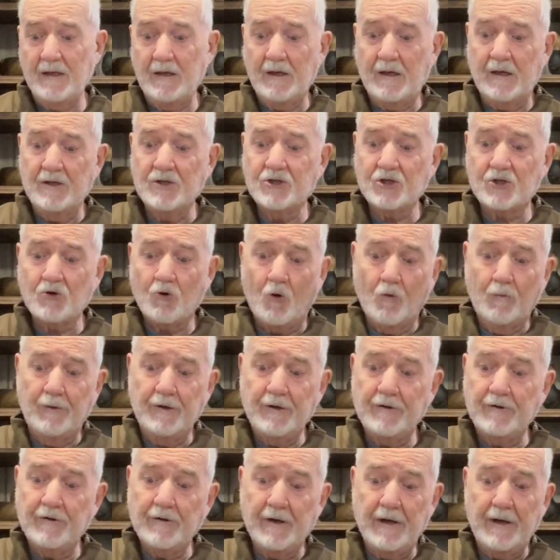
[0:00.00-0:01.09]
You can just hold it
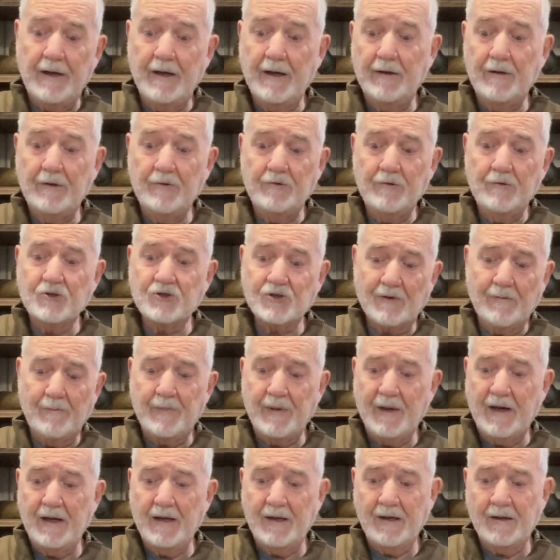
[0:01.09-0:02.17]
in your hand and do some
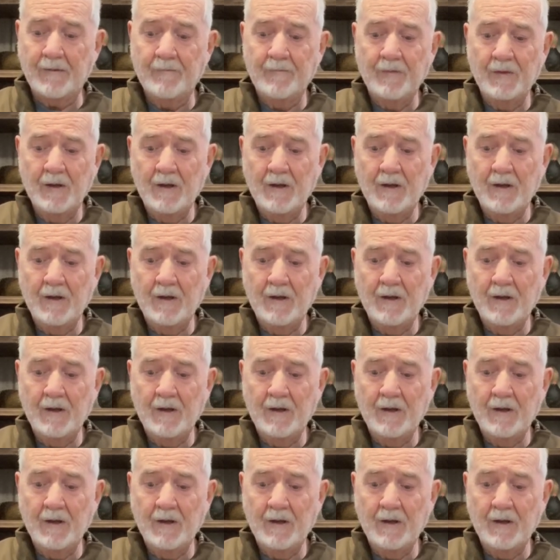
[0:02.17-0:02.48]
painting.